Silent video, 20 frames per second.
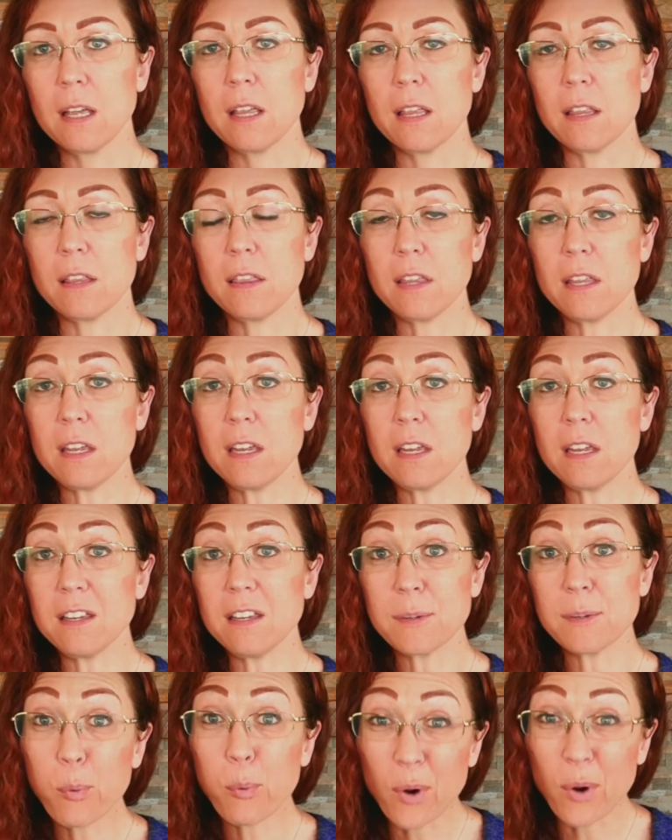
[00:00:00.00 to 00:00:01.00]
the
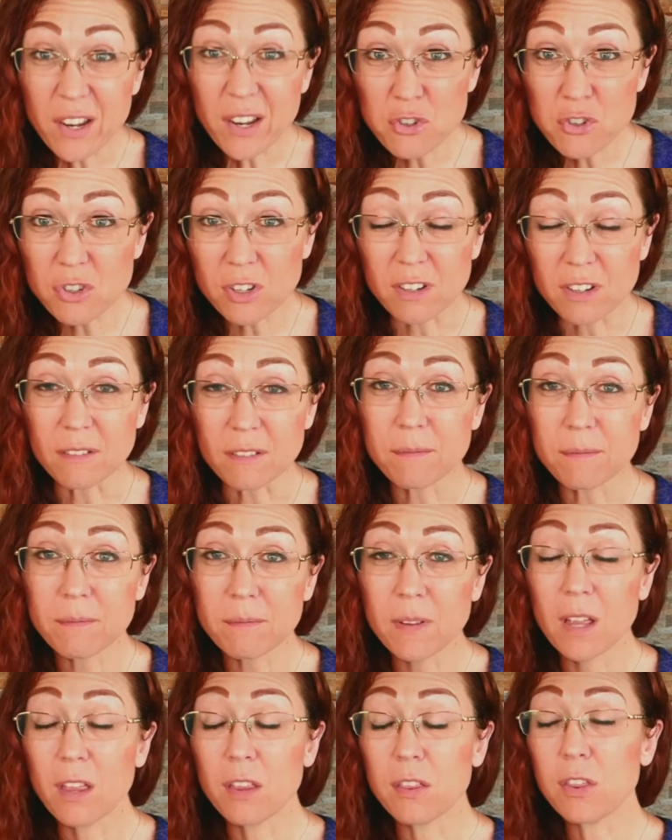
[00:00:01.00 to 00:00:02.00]
depression,
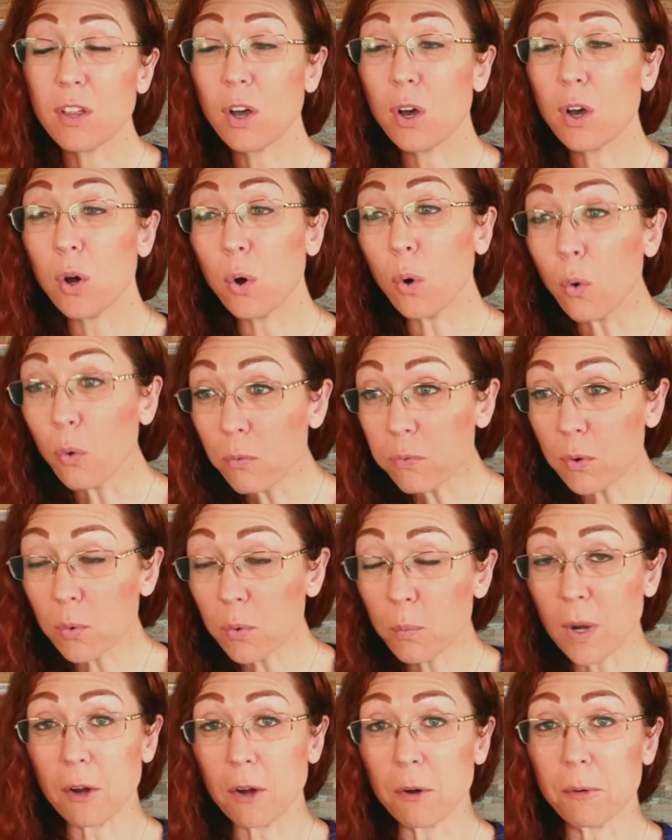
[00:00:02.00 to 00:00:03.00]
the
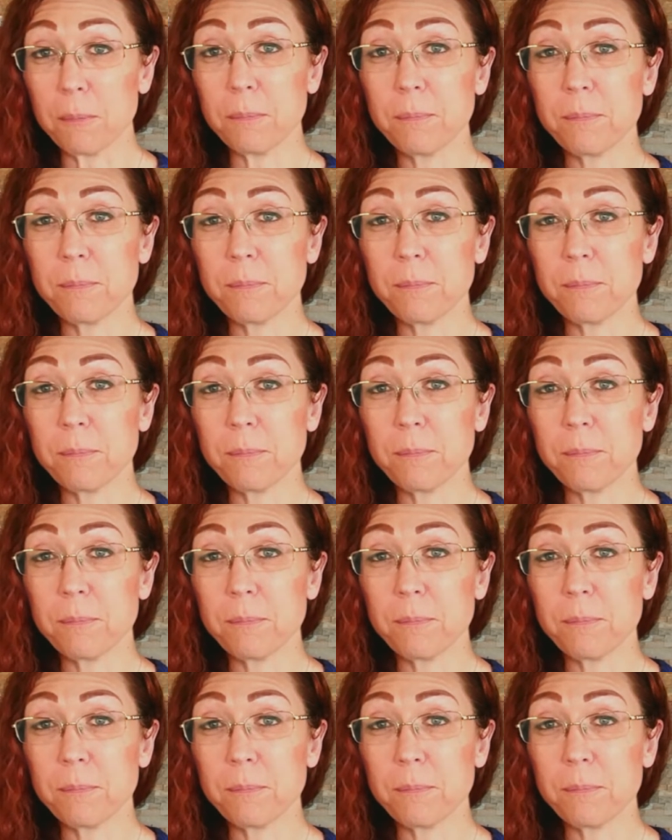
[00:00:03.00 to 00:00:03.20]
overwhelm.